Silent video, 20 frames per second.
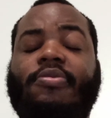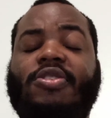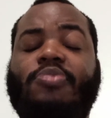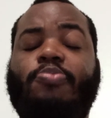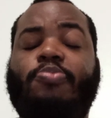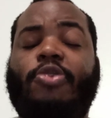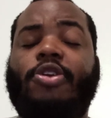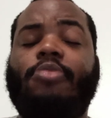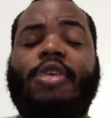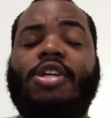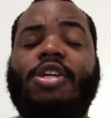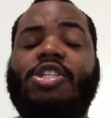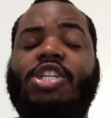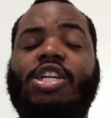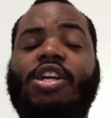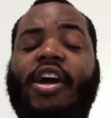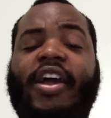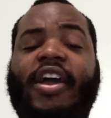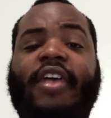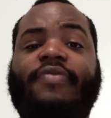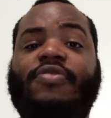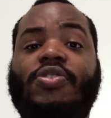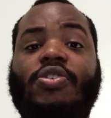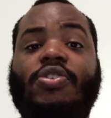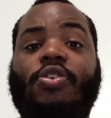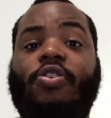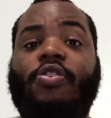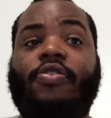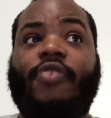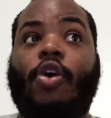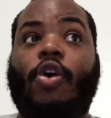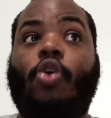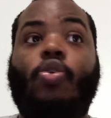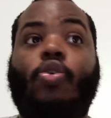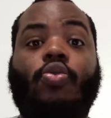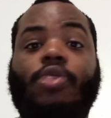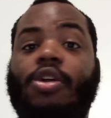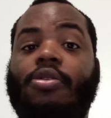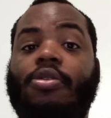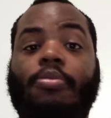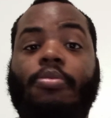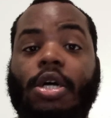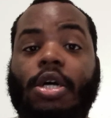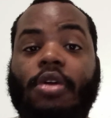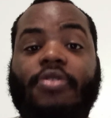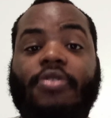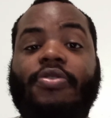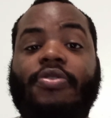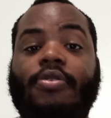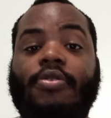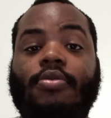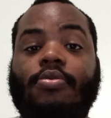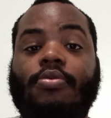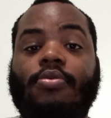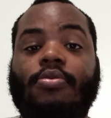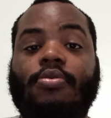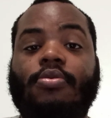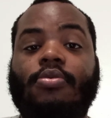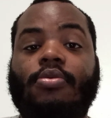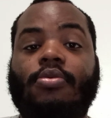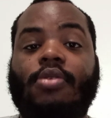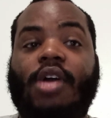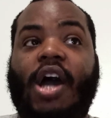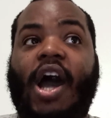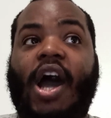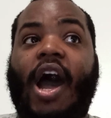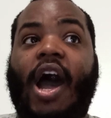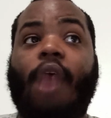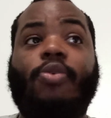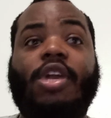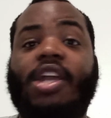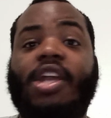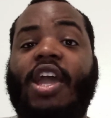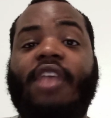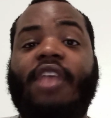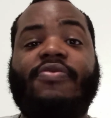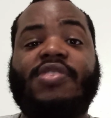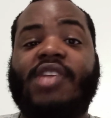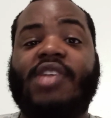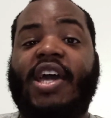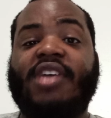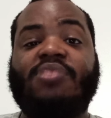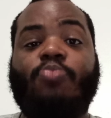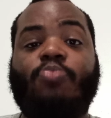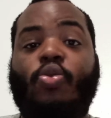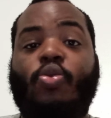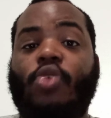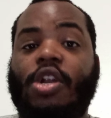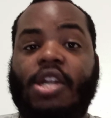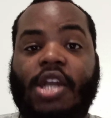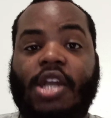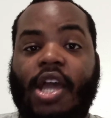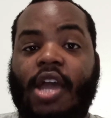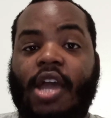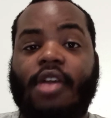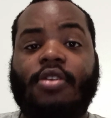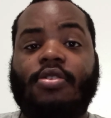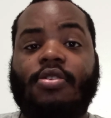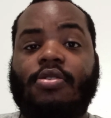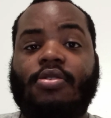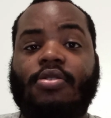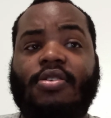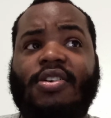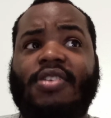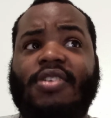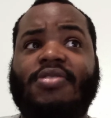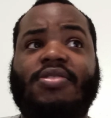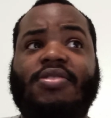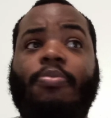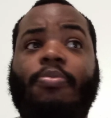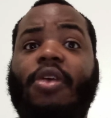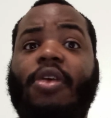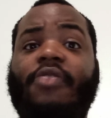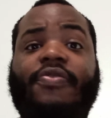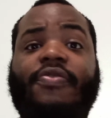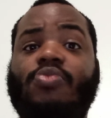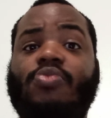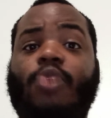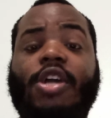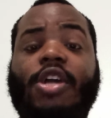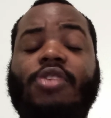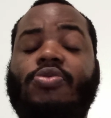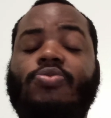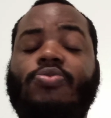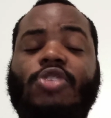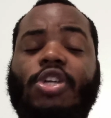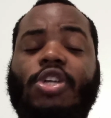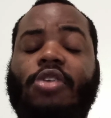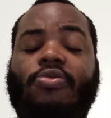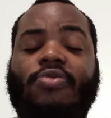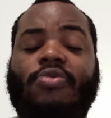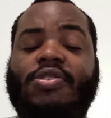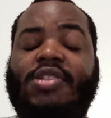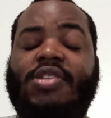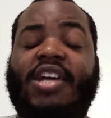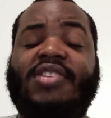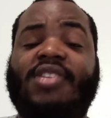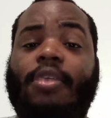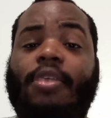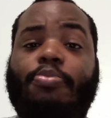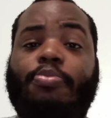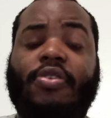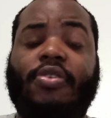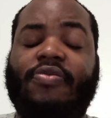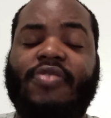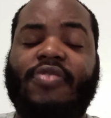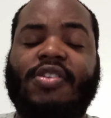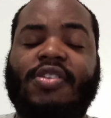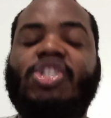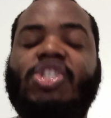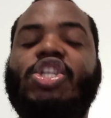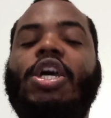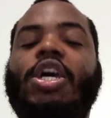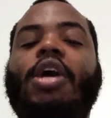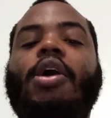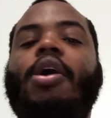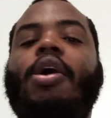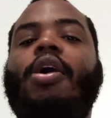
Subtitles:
Because pretty much, he's going to have to serve a whole nother month. I would have gave his ass more than that, because a month is way too generous. That's that privilege.